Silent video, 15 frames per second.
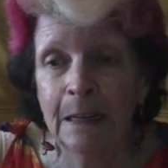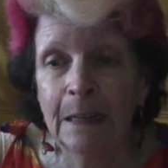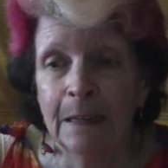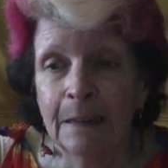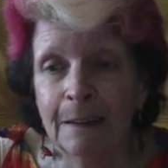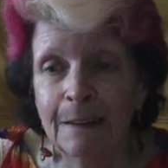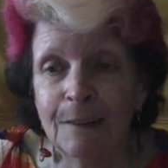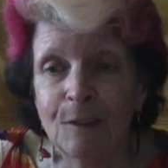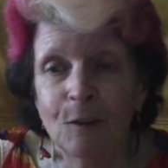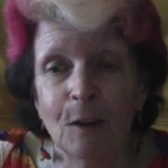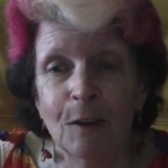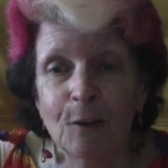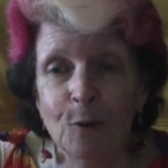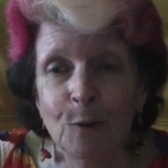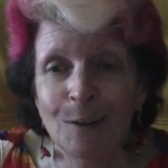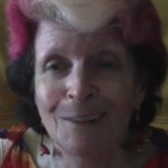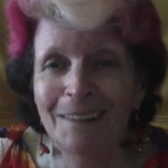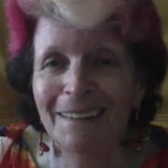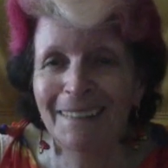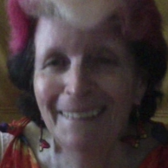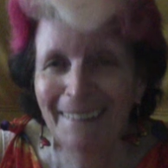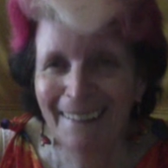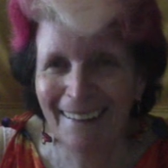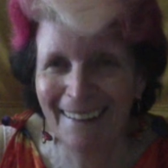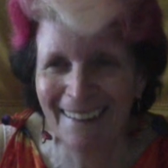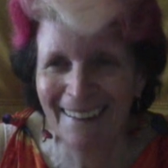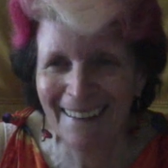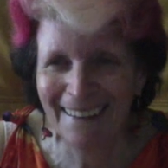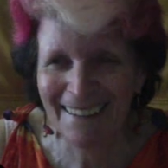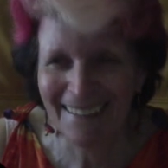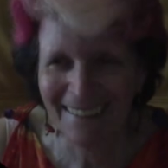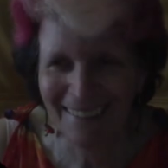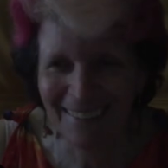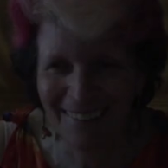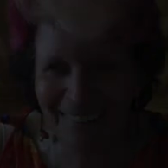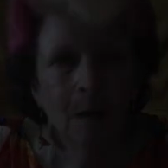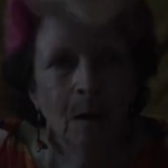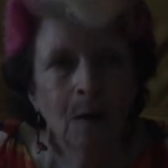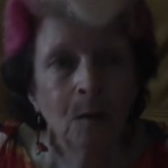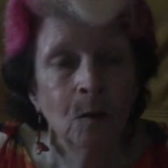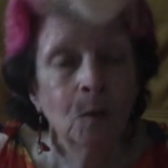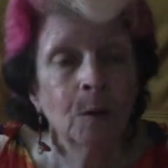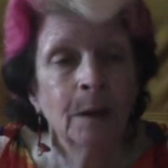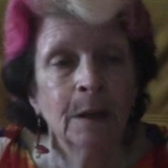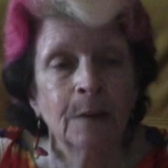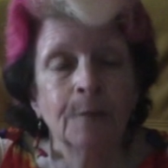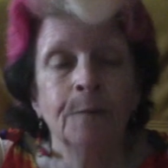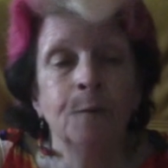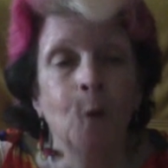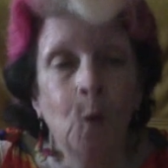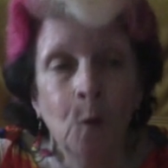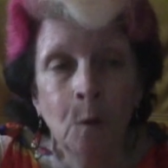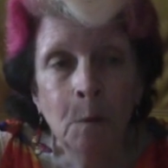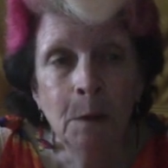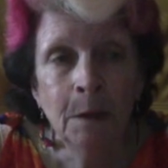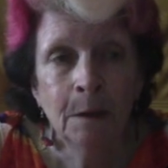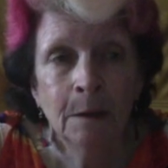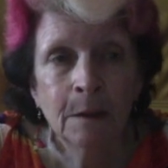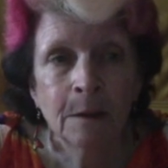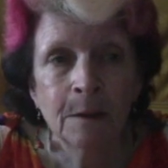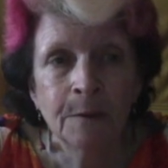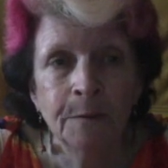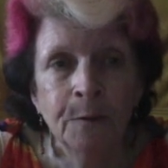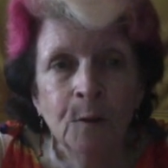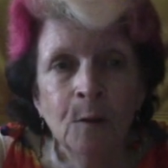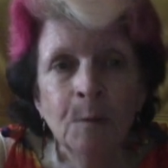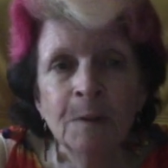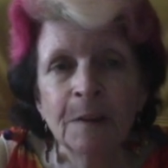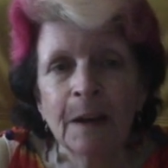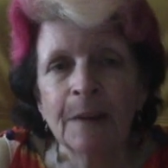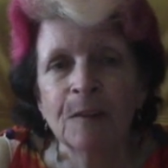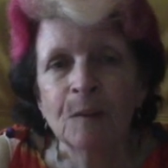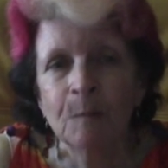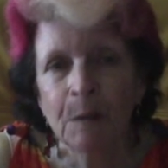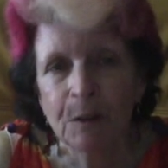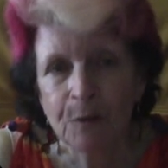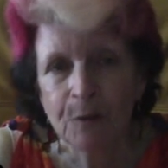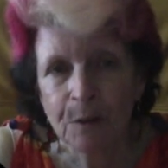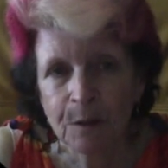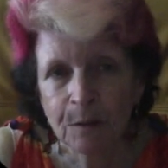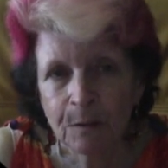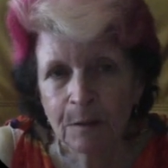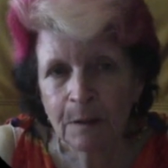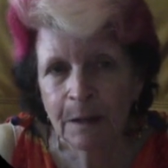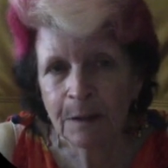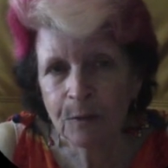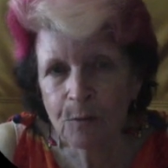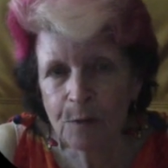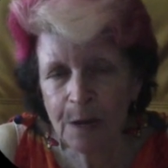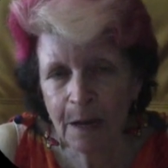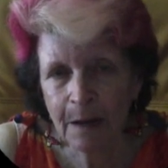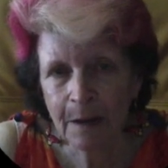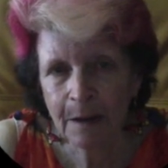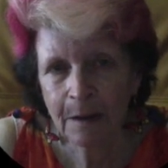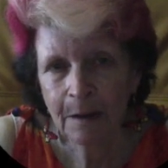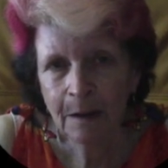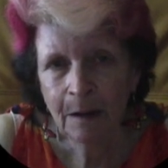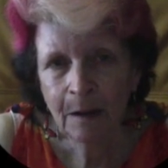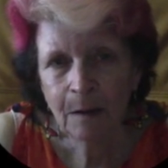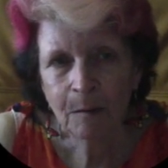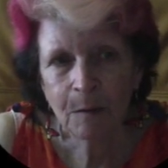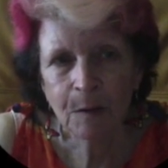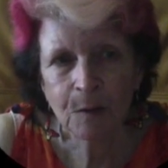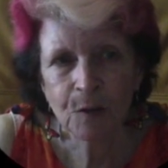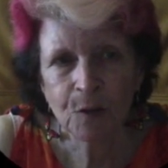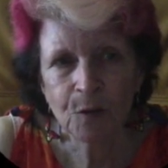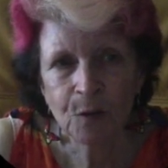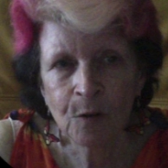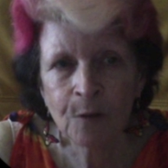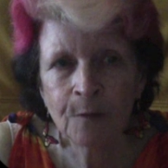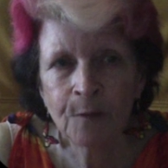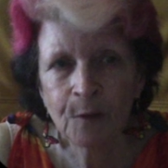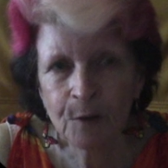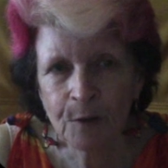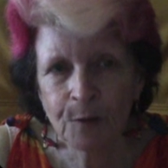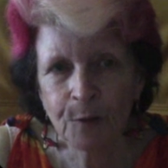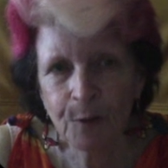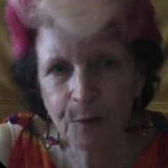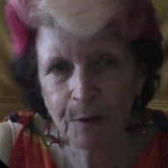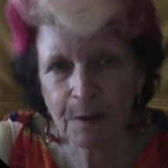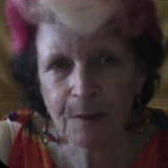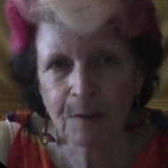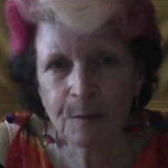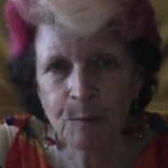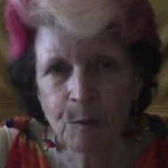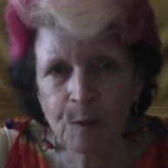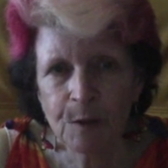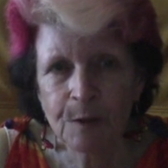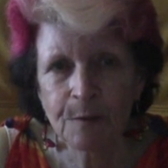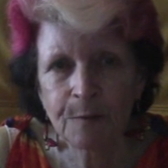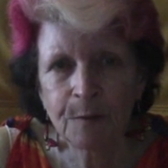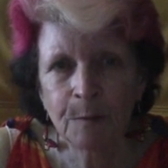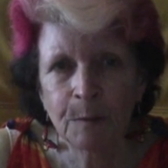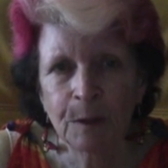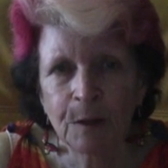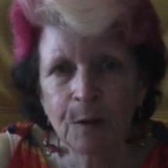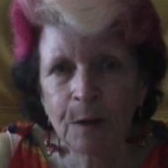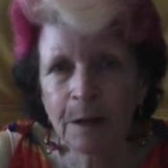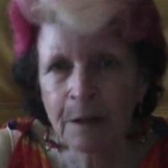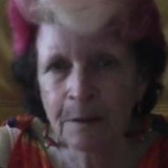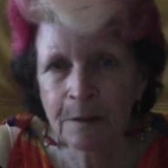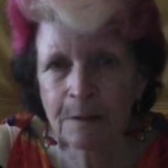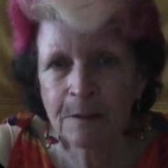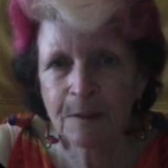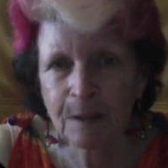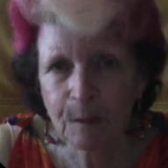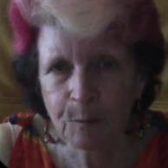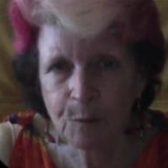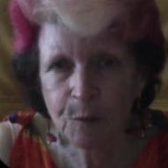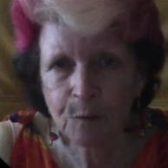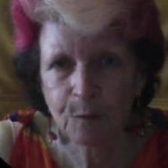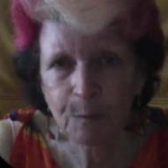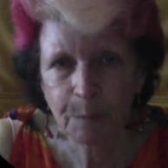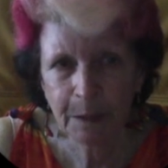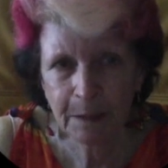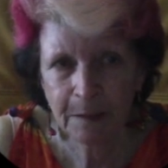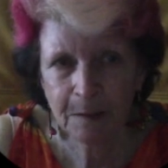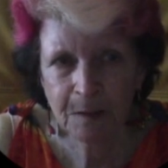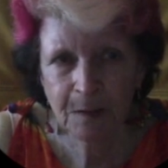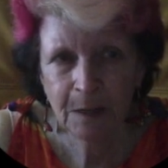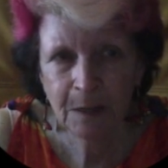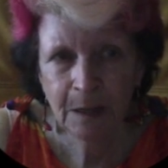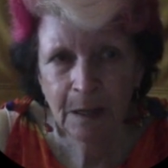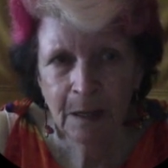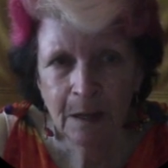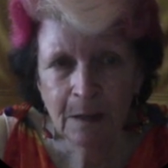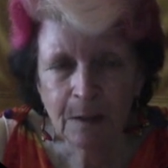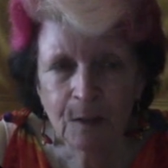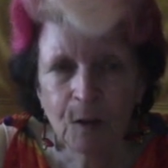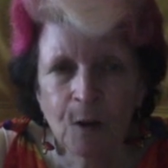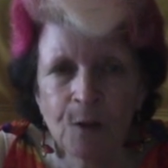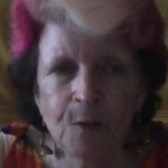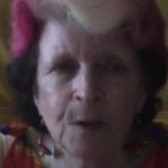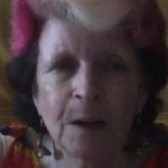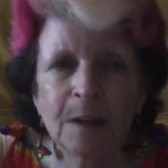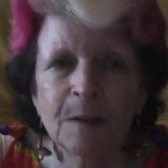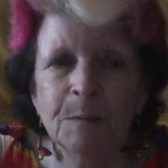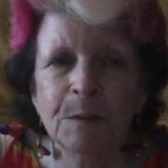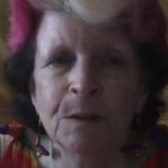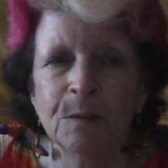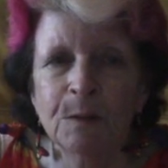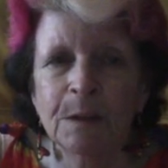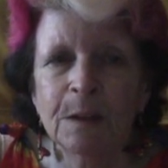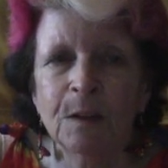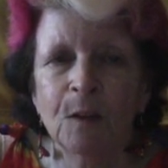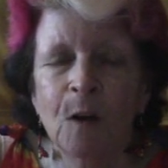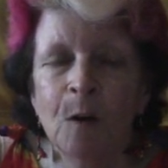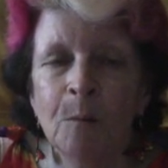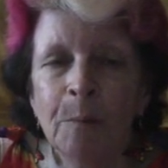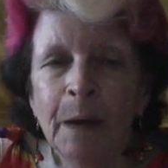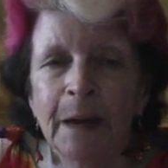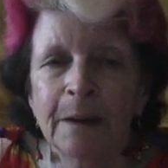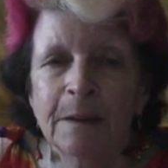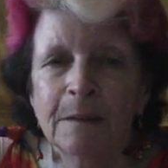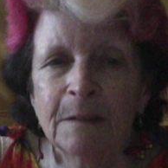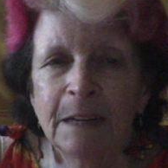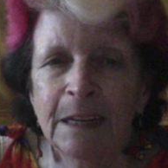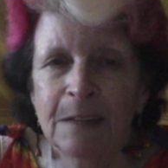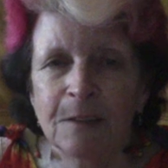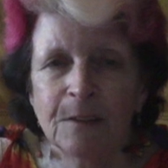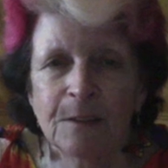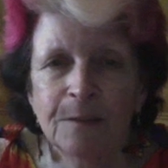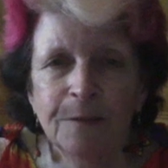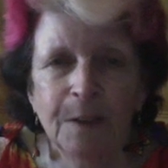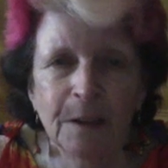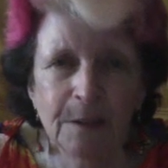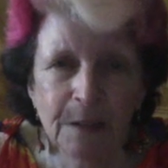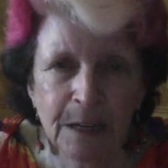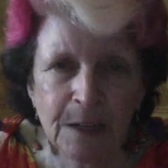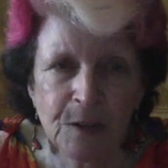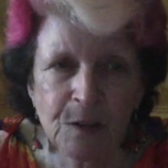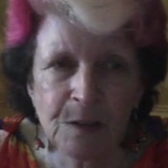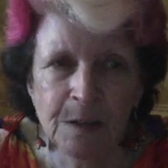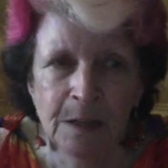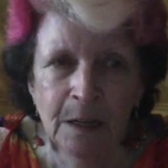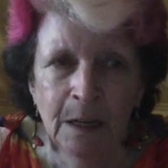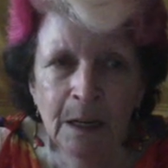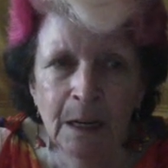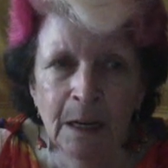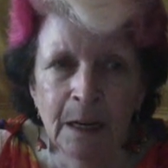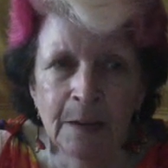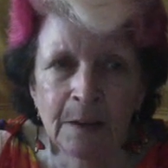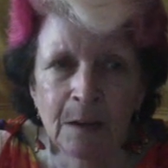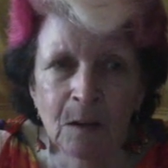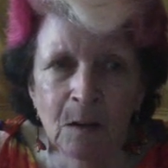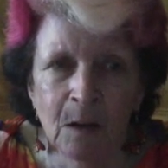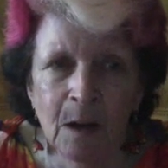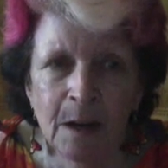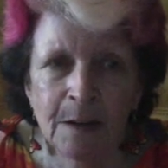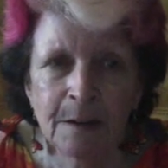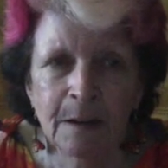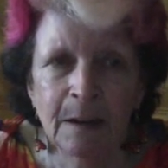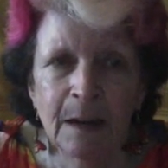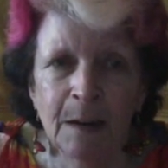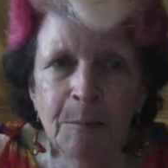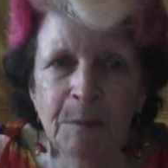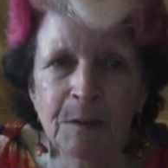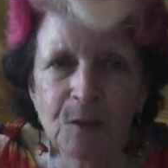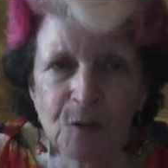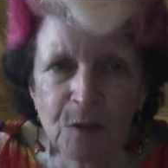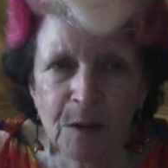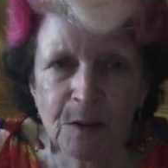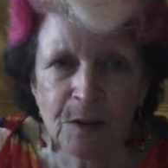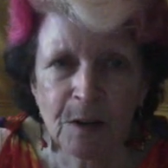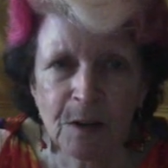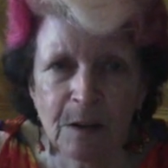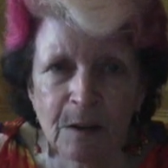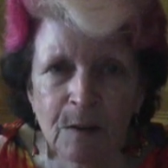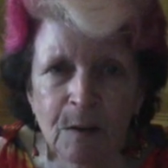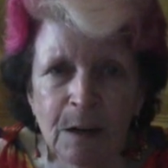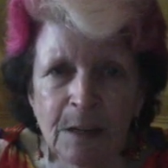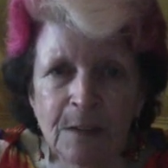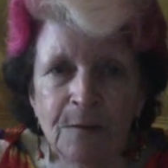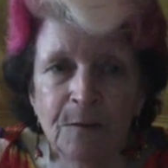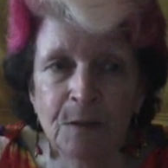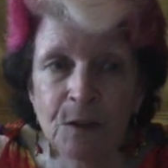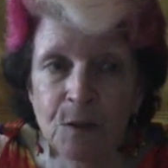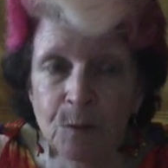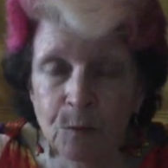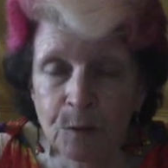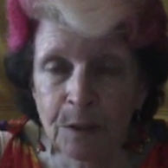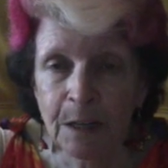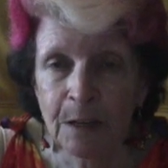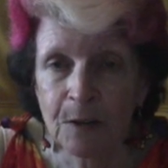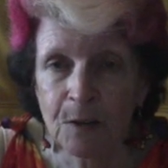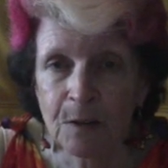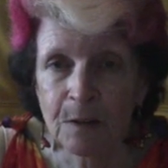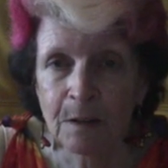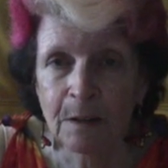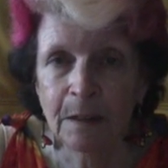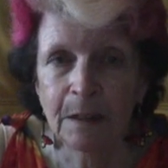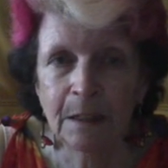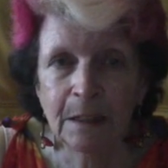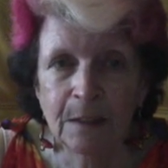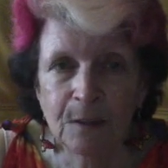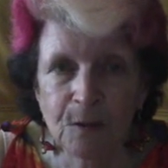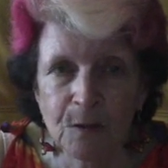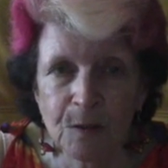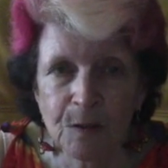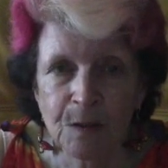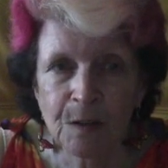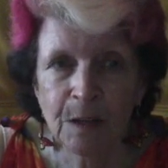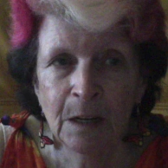needs addressing in this design. Looking at form, the form is asymmetrical and organic, with a strong vertical thrust emerging from a grounded sculptural base. The contrast between the compact textured foundation and the lighter upper structure creates visual tension and interest.